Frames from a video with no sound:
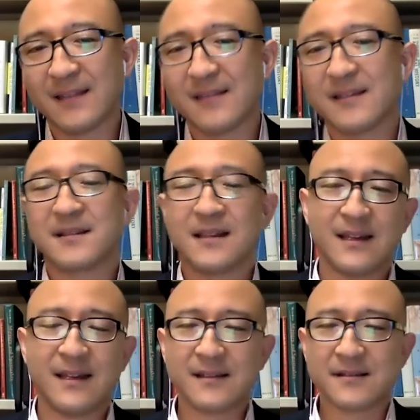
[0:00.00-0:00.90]
this
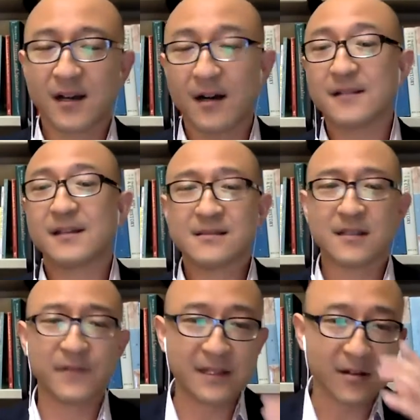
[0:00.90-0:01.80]
context
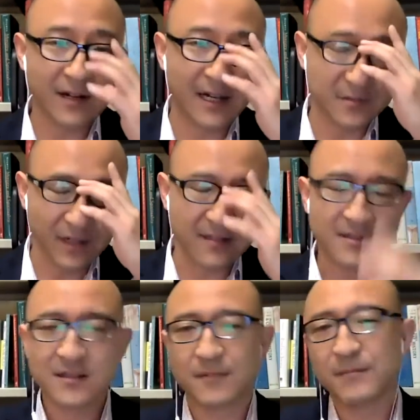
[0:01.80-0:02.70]
of internalized
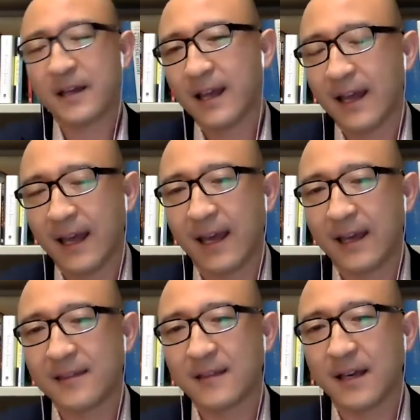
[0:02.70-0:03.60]
racism
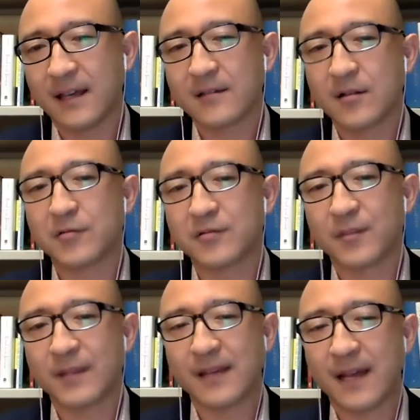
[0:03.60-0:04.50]
and colonial
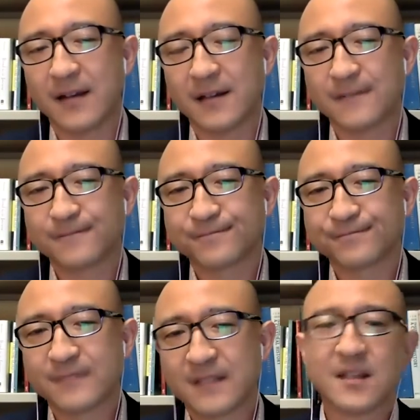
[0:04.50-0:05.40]
mentality.
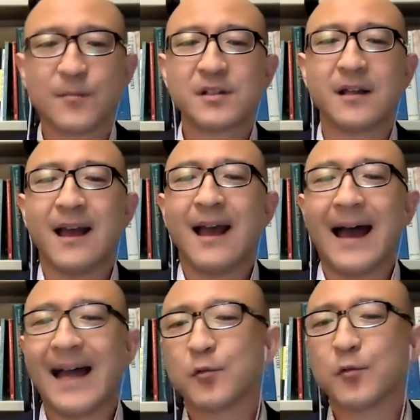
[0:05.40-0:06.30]
In summary,
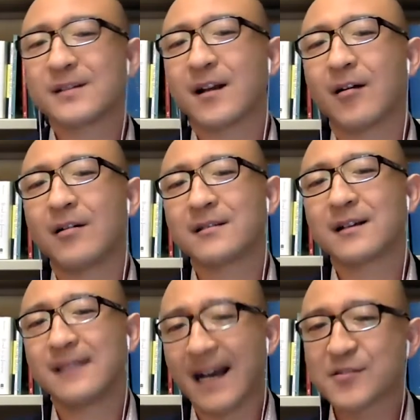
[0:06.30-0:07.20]
adequate
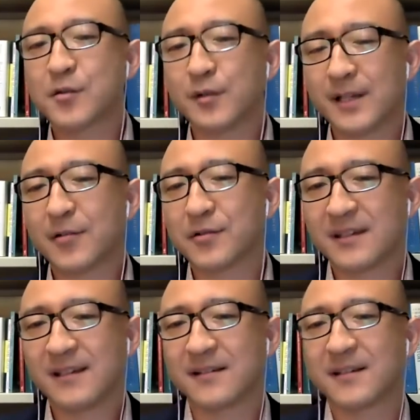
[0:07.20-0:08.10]
contextual
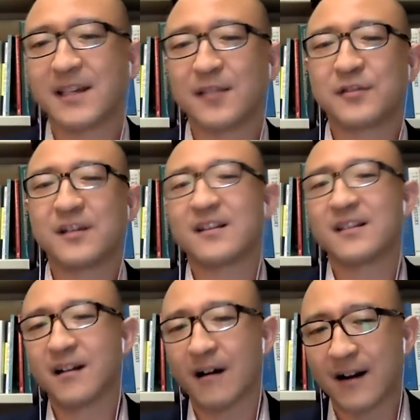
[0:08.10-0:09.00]
literacy is the key to
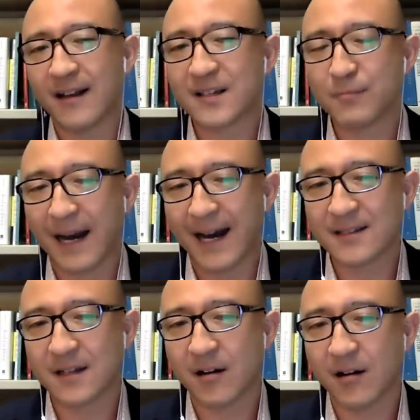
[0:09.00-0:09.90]
decolonizing our
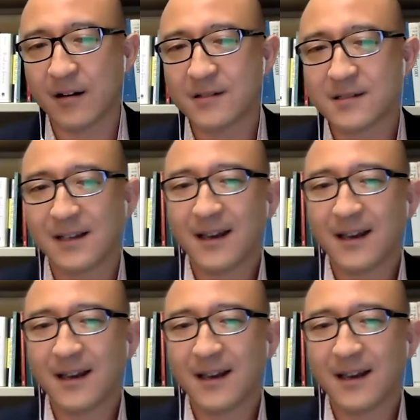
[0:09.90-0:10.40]
minds and our hearts.